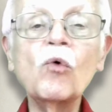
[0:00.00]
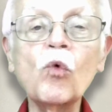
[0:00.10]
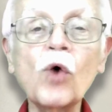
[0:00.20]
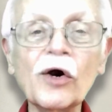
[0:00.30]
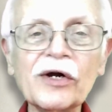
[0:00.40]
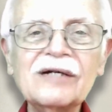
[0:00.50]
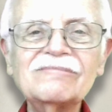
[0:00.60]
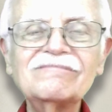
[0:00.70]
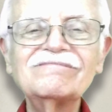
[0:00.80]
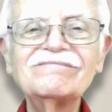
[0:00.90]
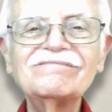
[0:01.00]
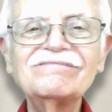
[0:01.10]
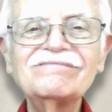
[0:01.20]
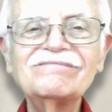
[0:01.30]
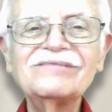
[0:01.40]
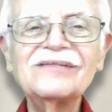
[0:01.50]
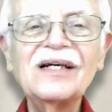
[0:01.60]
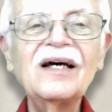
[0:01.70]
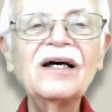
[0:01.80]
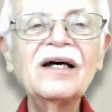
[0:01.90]
work.
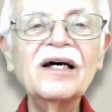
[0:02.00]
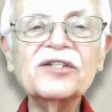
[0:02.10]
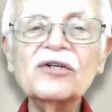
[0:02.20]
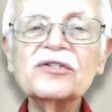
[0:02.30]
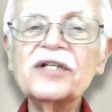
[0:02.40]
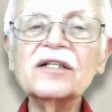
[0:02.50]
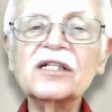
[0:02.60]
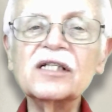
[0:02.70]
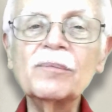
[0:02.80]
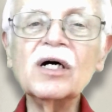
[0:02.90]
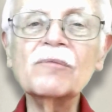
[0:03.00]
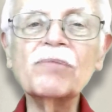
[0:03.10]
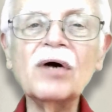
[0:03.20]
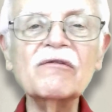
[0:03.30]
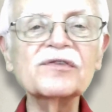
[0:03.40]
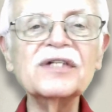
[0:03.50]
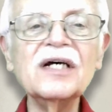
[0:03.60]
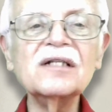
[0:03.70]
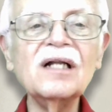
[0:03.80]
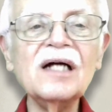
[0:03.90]
It turns out that the book of Proverbs
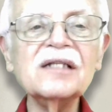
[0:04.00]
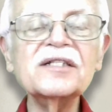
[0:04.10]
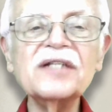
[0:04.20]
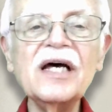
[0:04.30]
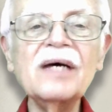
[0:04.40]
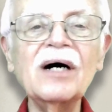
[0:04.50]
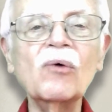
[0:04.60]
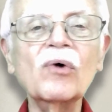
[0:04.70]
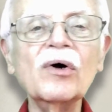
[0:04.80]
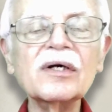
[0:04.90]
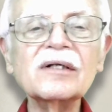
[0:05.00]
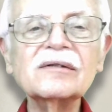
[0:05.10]
has a lot to say about work.